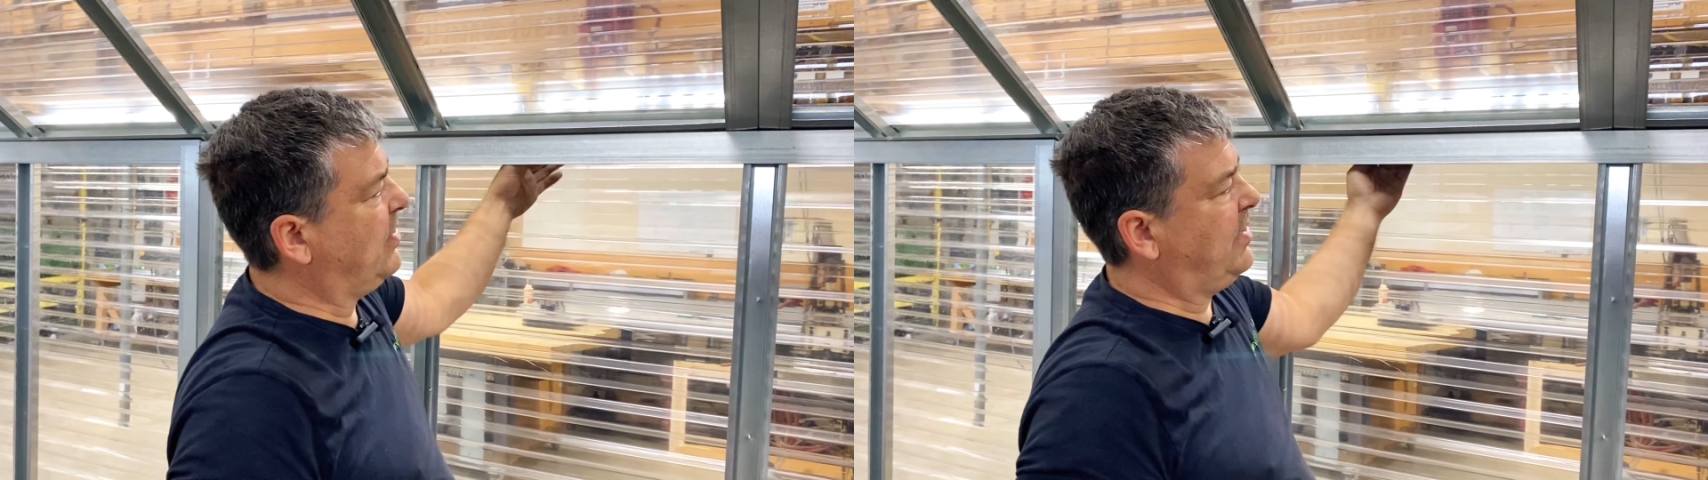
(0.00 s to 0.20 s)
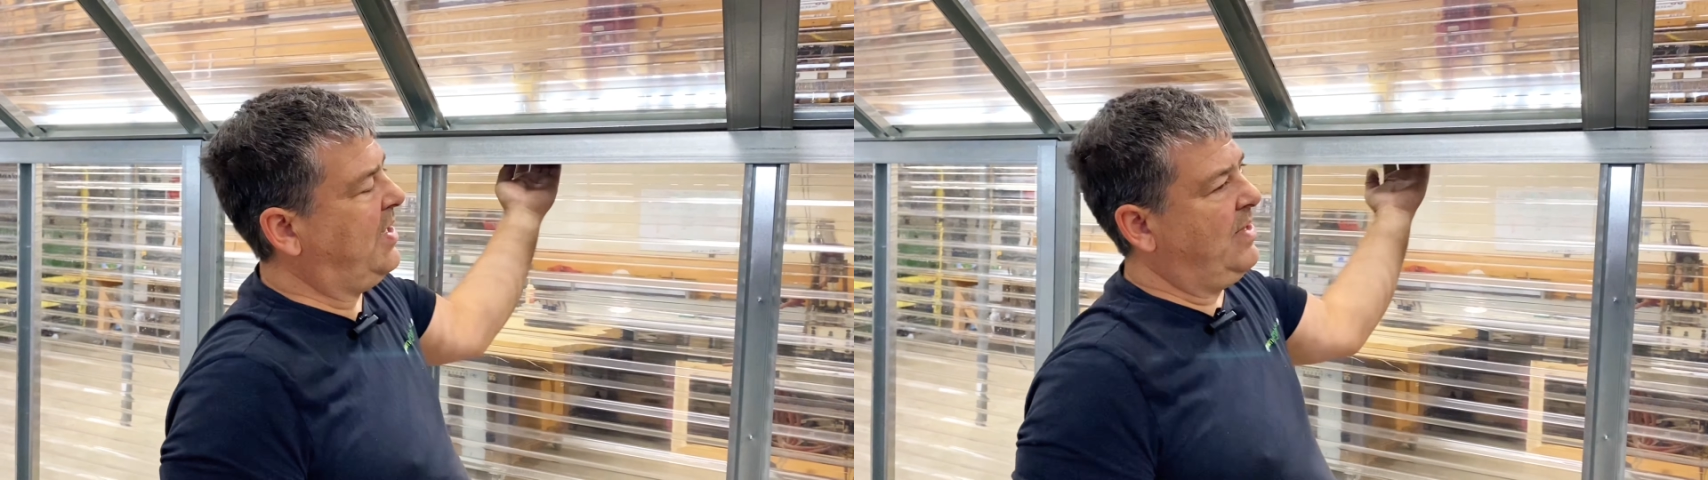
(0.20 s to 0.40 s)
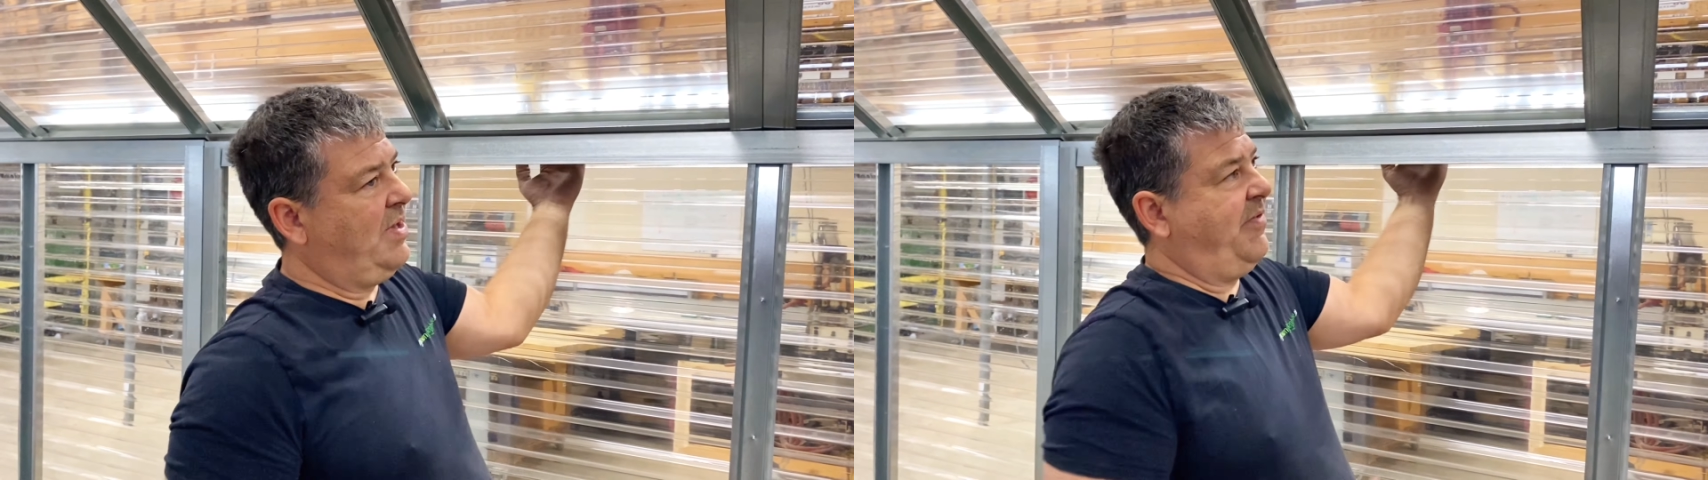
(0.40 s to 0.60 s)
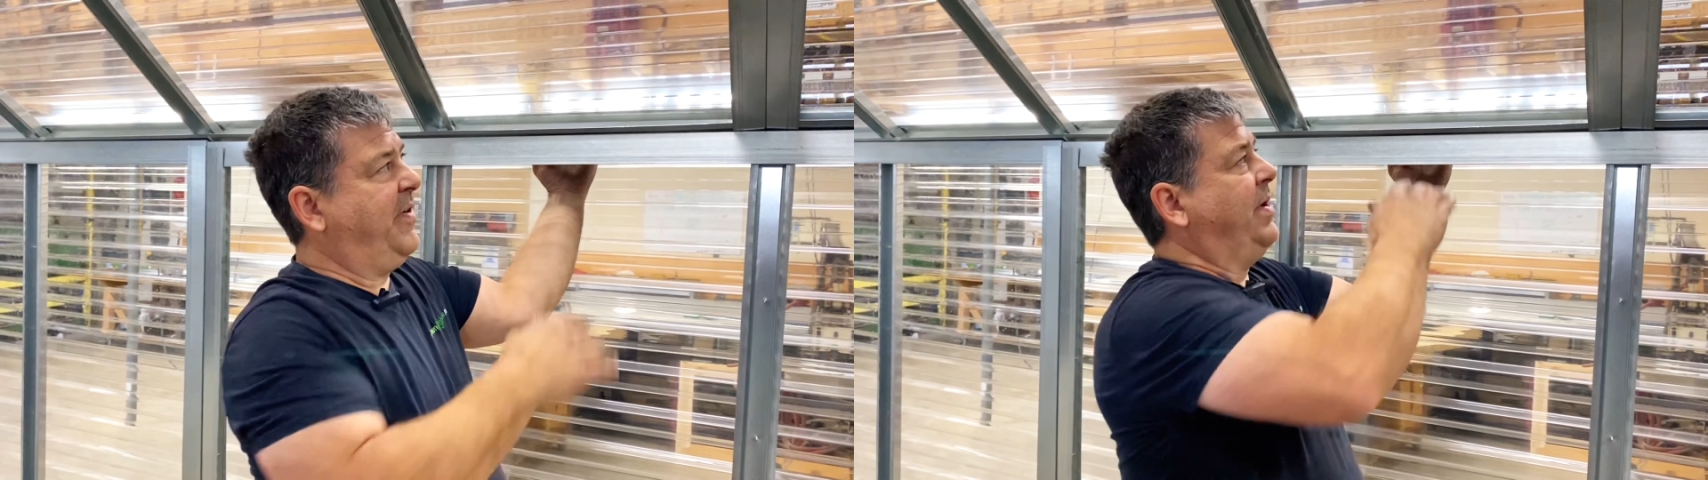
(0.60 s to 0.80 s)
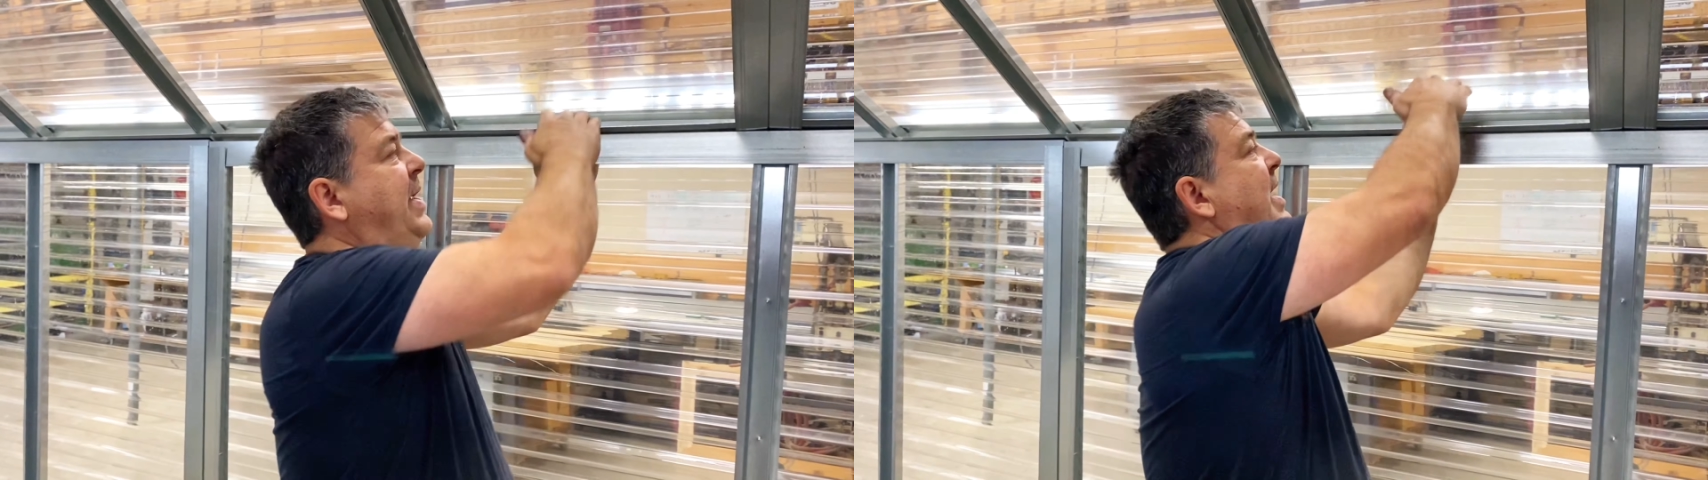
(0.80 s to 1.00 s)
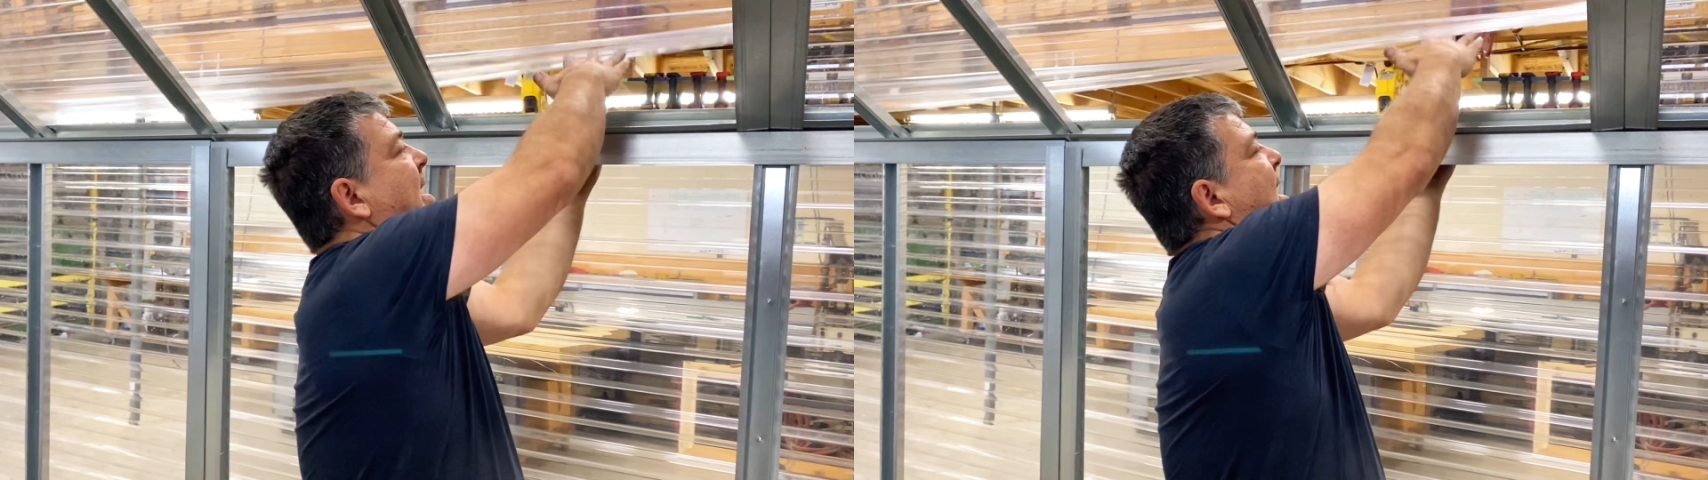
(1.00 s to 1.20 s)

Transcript: it's easy for you to get your